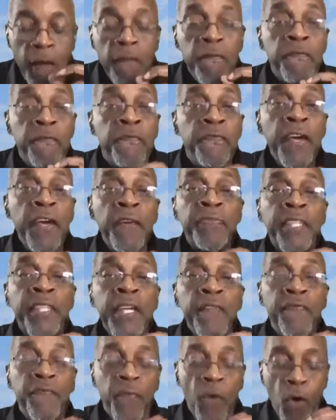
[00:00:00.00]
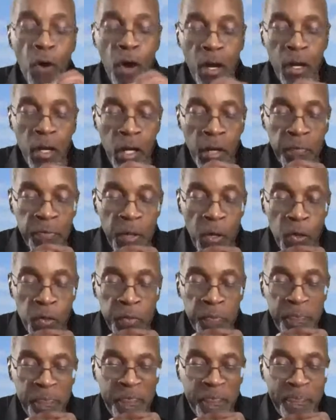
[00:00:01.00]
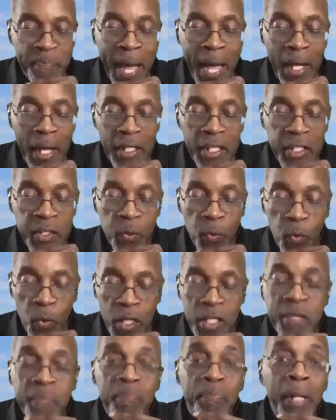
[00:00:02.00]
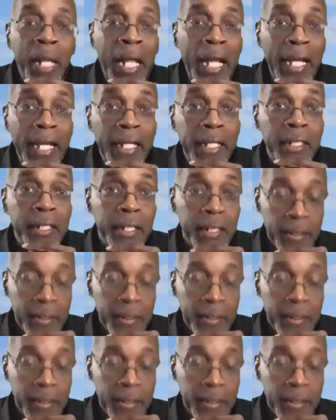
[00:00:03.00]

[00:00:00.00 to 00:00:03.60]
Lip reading: 54 of those ballots was blanked.